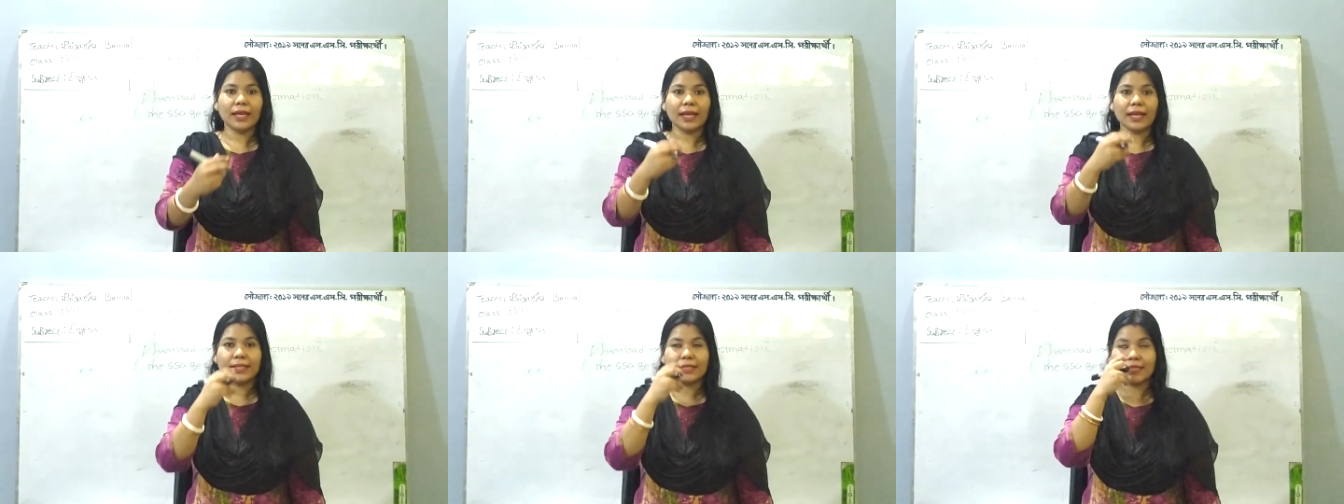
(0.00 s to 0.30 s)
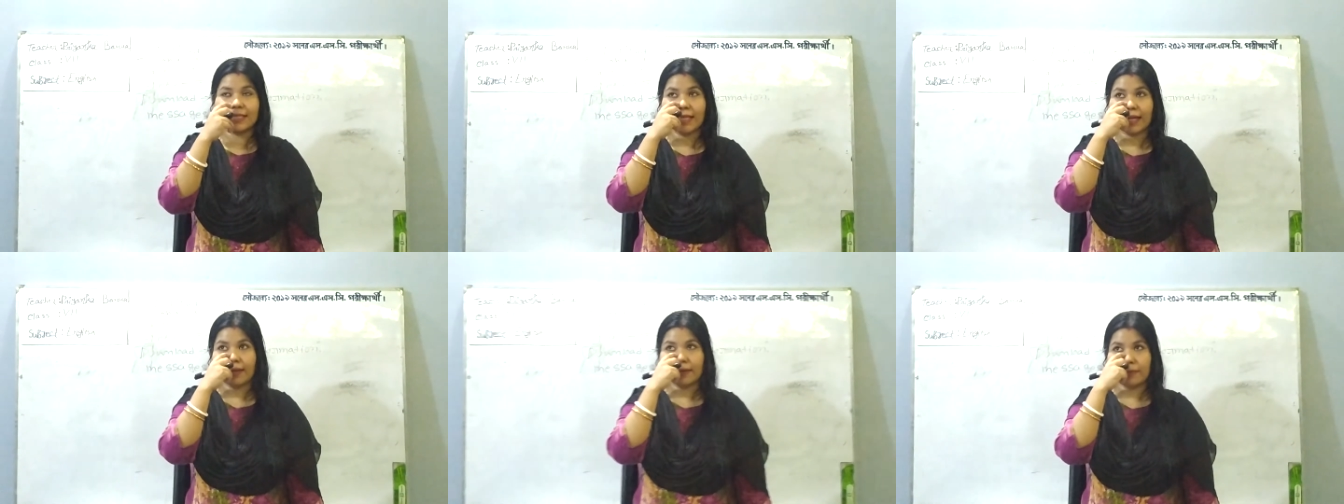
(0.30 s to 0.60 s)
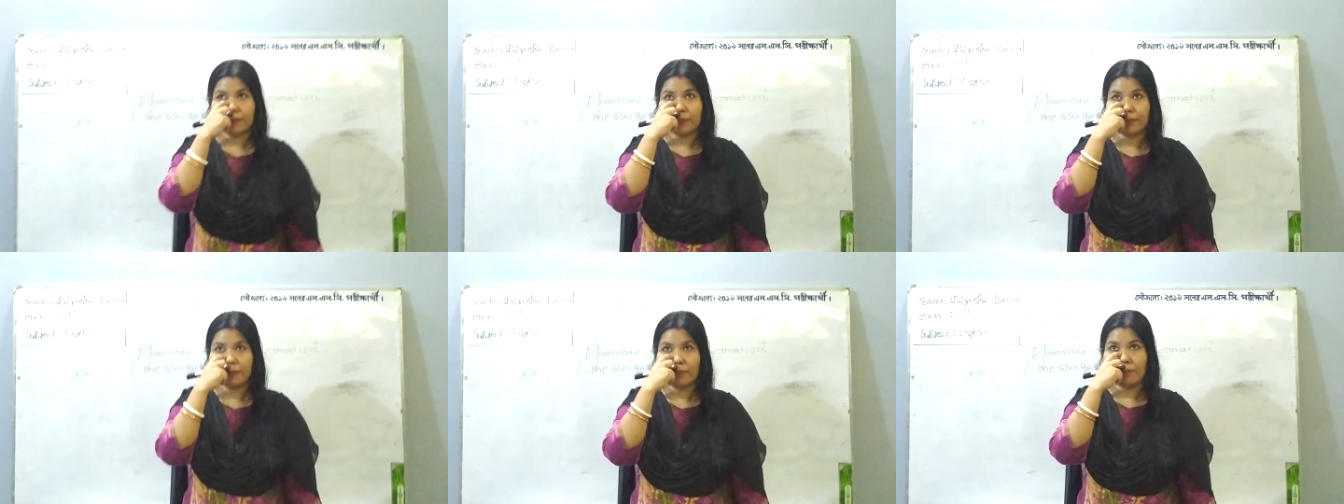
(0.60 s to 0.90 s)
It's
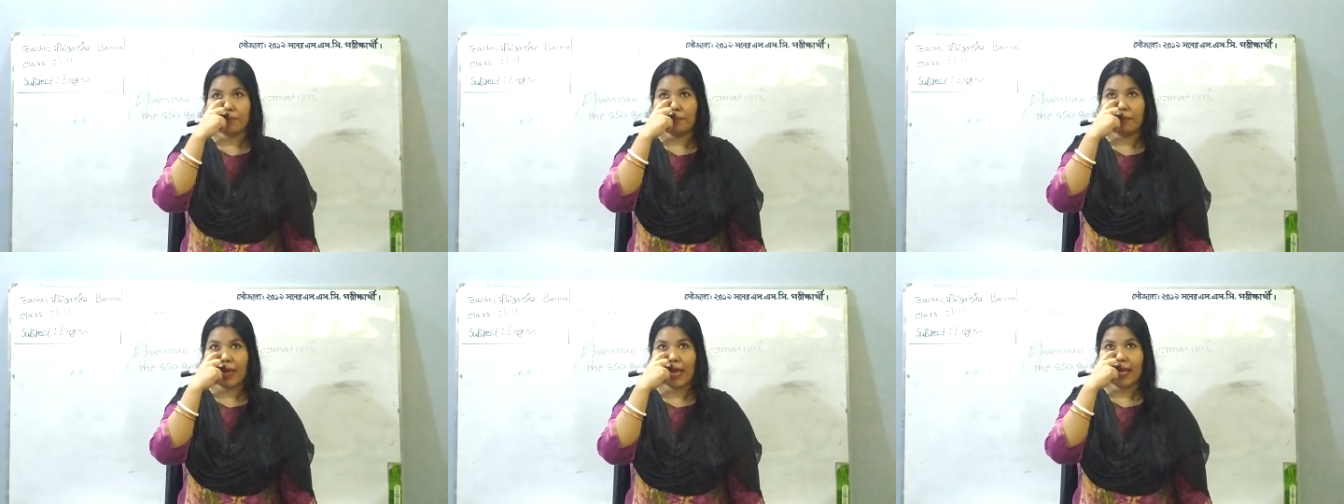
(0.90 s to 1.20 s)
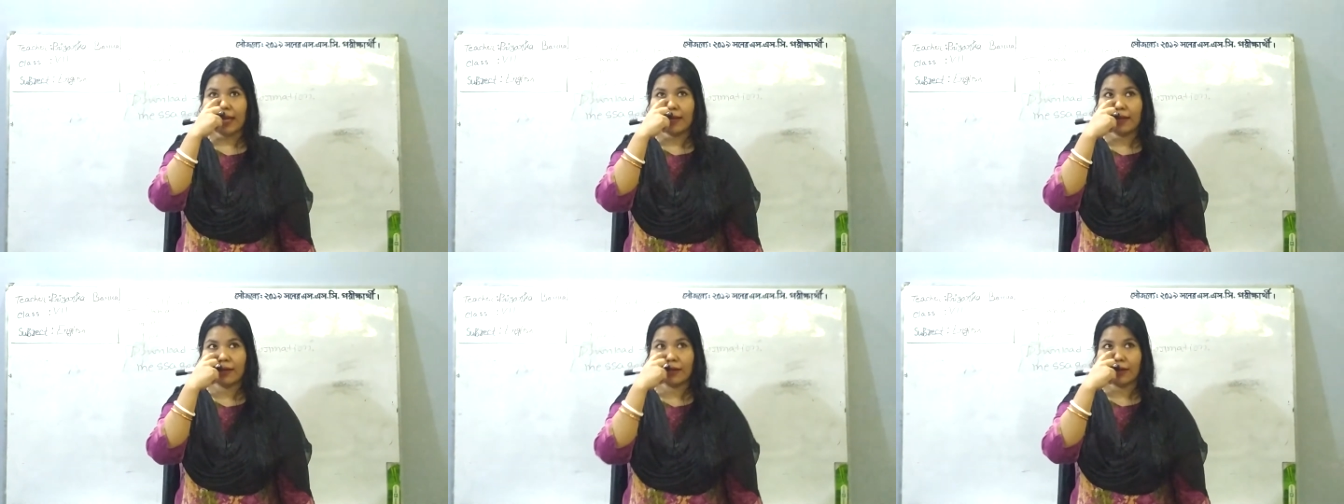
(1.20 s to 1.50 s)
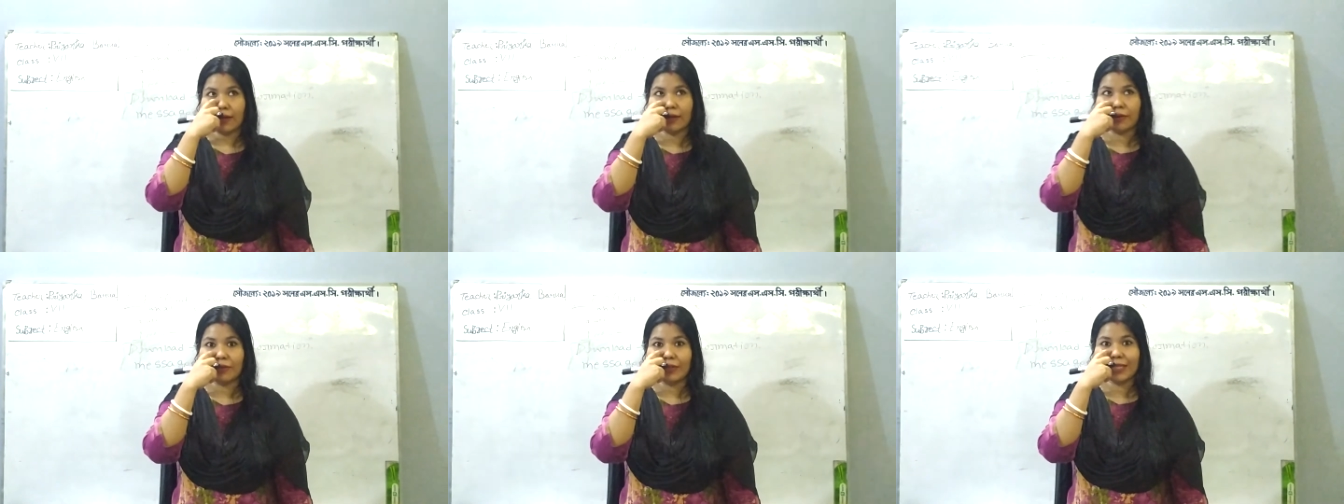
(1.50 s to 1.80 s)
the main
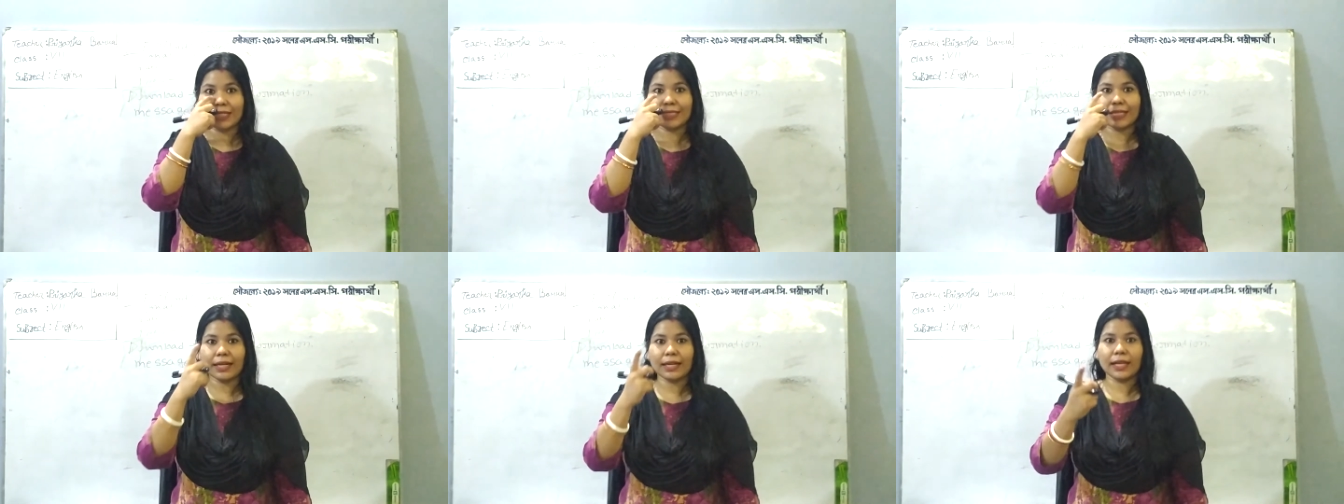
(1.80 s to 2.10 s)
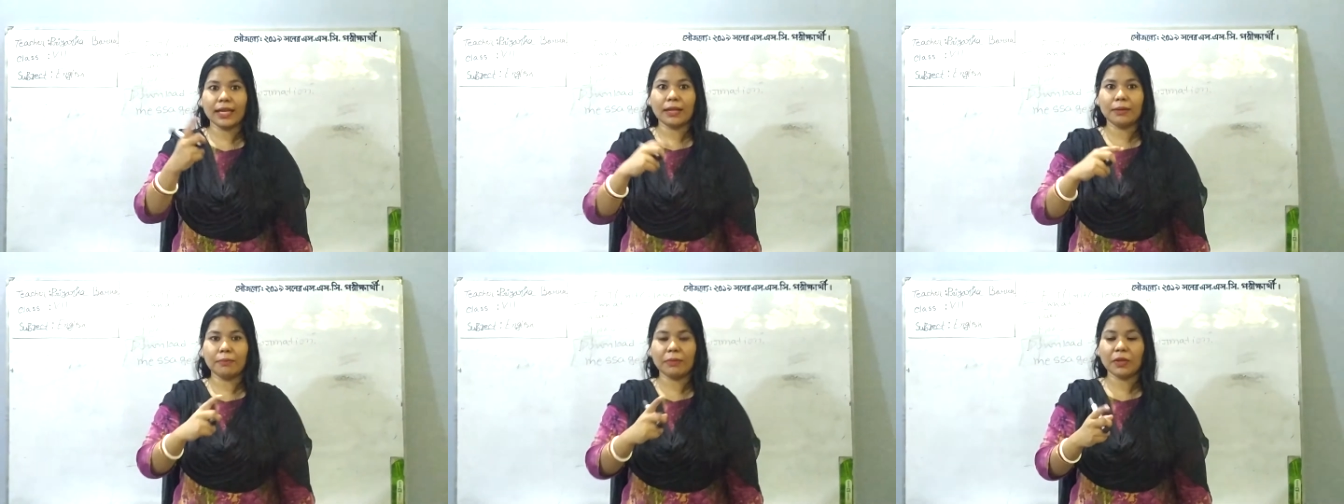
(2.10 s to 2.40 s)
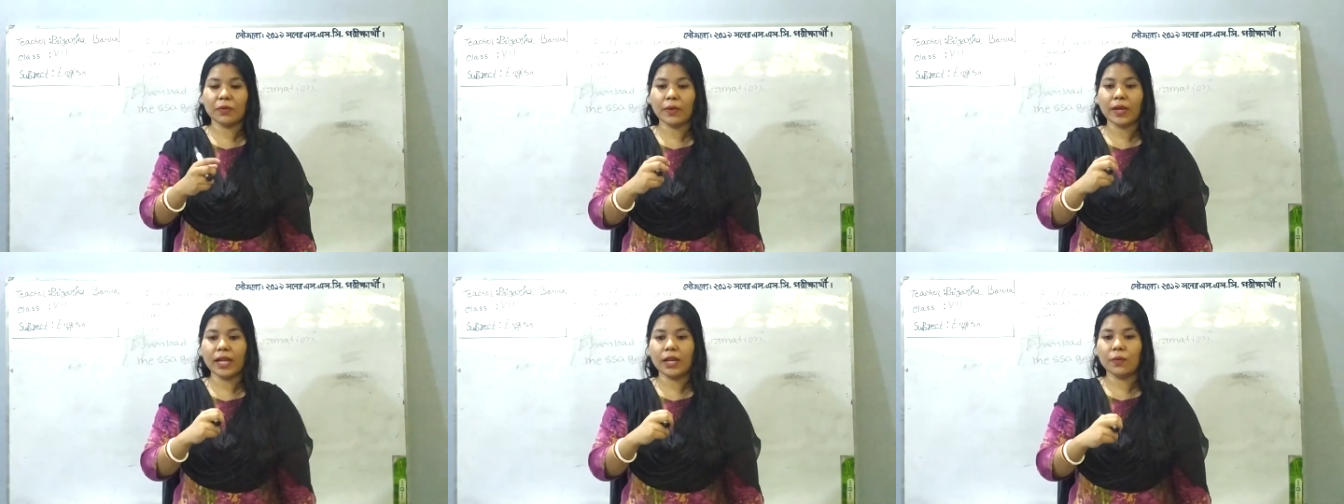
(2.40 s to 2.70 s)
reason in
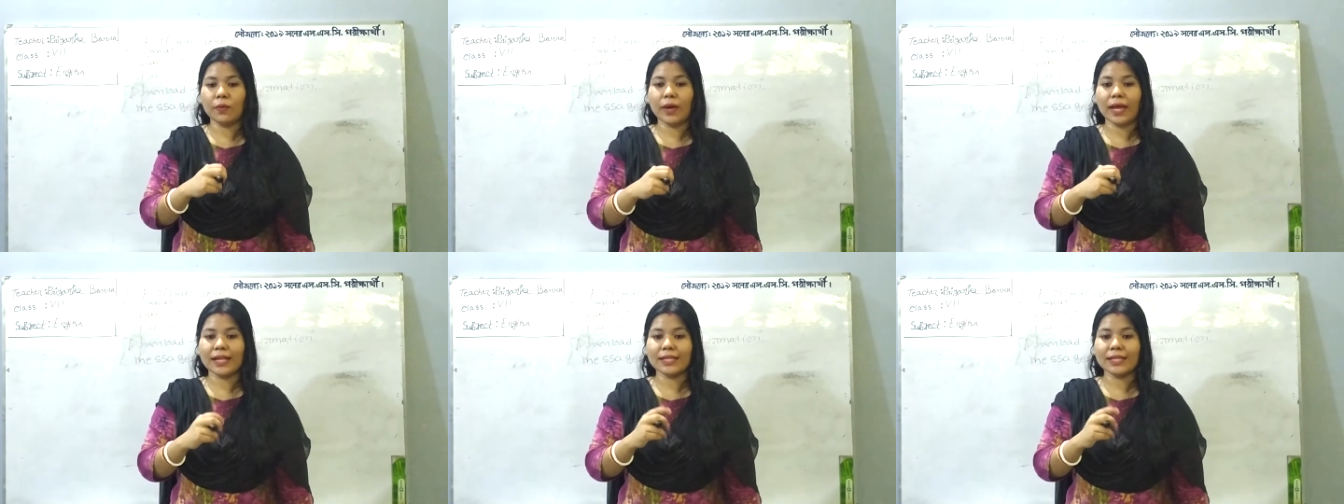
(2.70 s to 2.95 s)
between you.